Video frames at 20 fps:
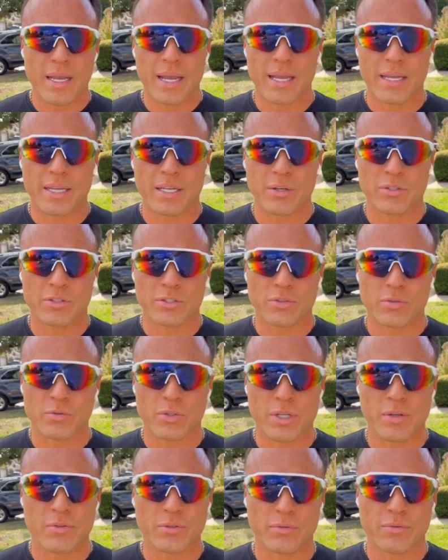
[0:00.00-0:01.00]
And here's
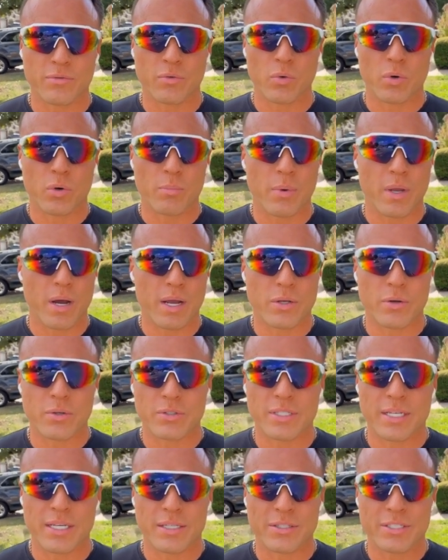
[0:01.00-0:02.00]
3 of the 4
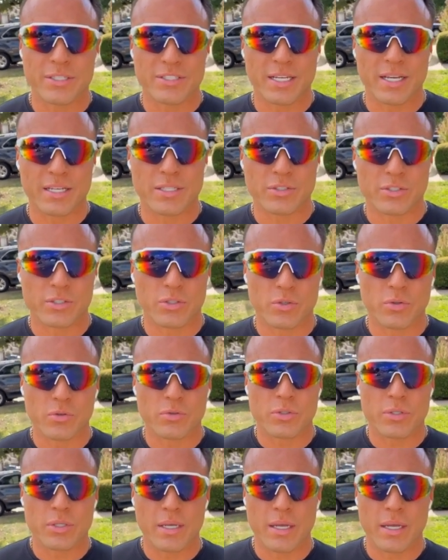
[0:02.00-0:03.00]
models that it decided to
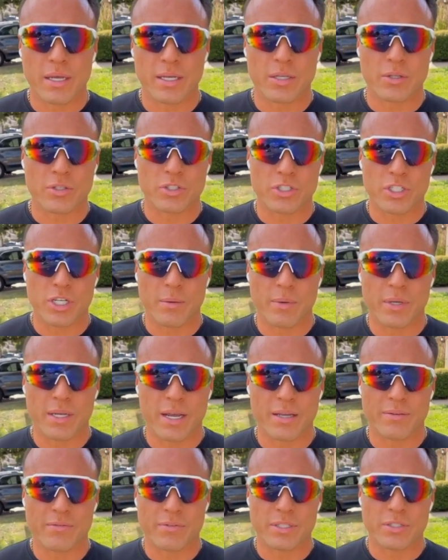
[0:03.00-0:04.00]
use. Here's
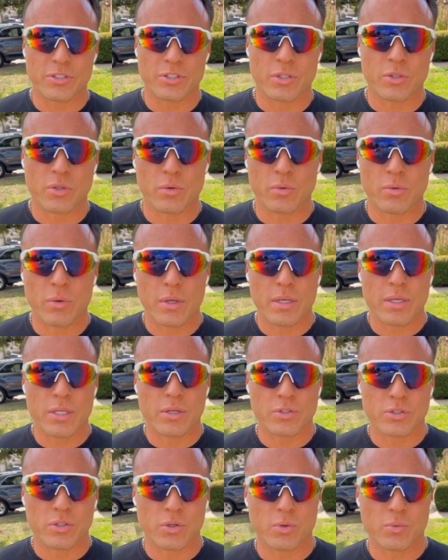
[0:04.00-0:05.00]
Gemini V2,
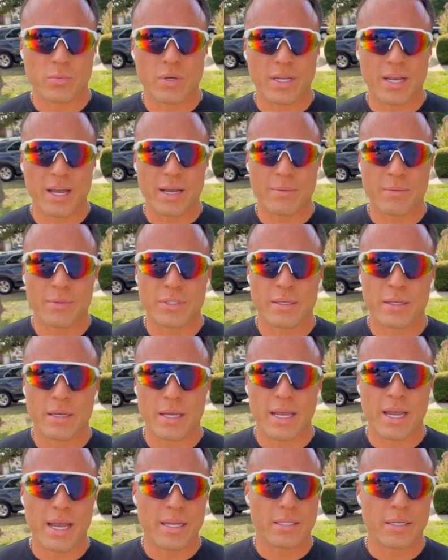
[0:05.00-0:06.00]
here's Luma Labs,
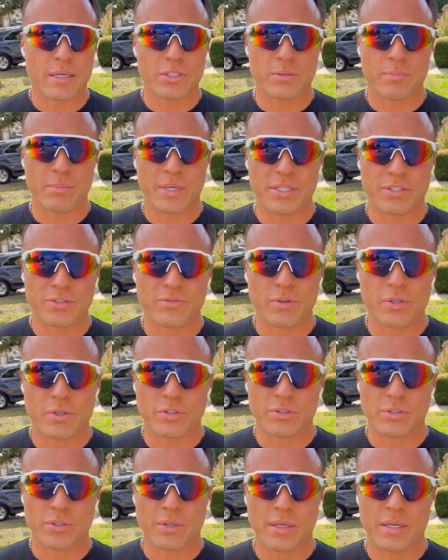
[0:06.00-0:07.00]
and there's
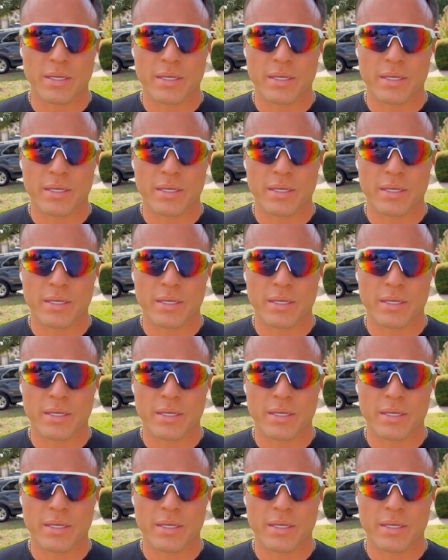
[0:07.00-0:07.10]
Pixverse.